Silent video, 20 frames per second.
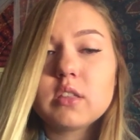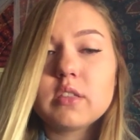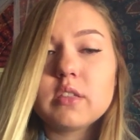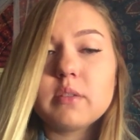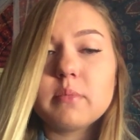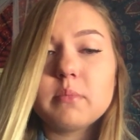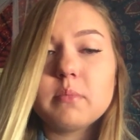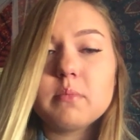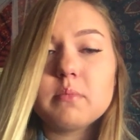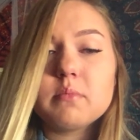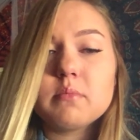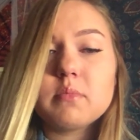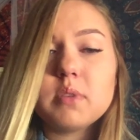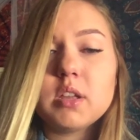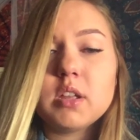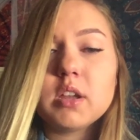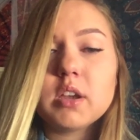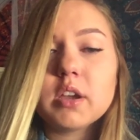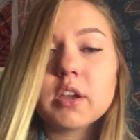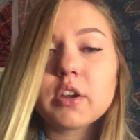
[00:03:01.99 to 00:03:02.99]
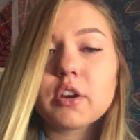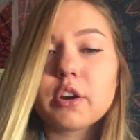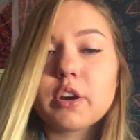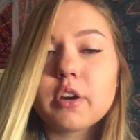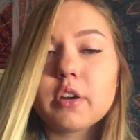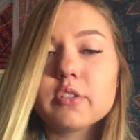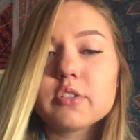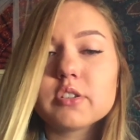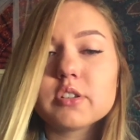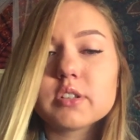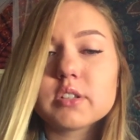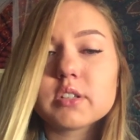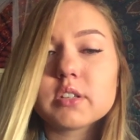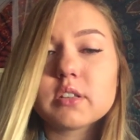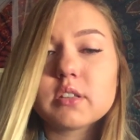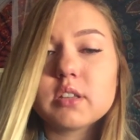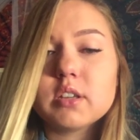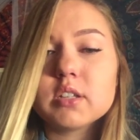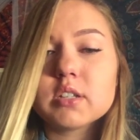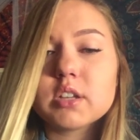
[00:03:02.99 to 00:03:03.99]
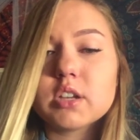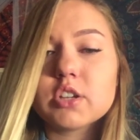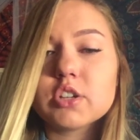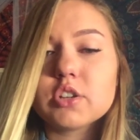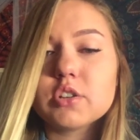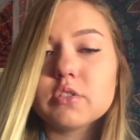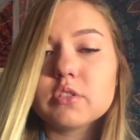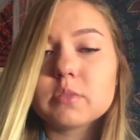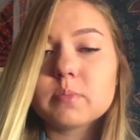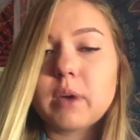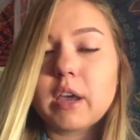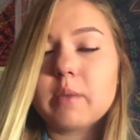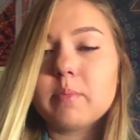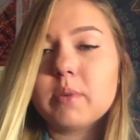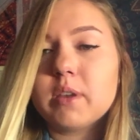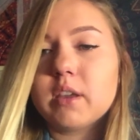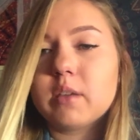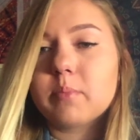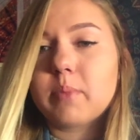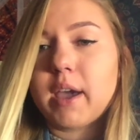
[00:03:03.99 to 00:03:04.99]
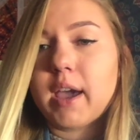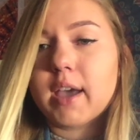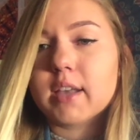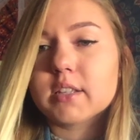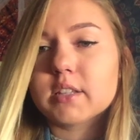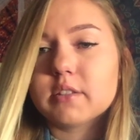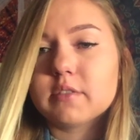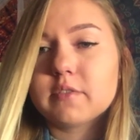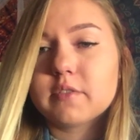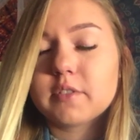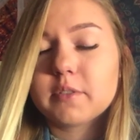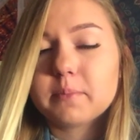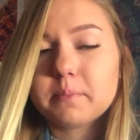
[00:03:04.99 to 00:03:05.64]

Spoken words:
The media encourages these issues by being passive.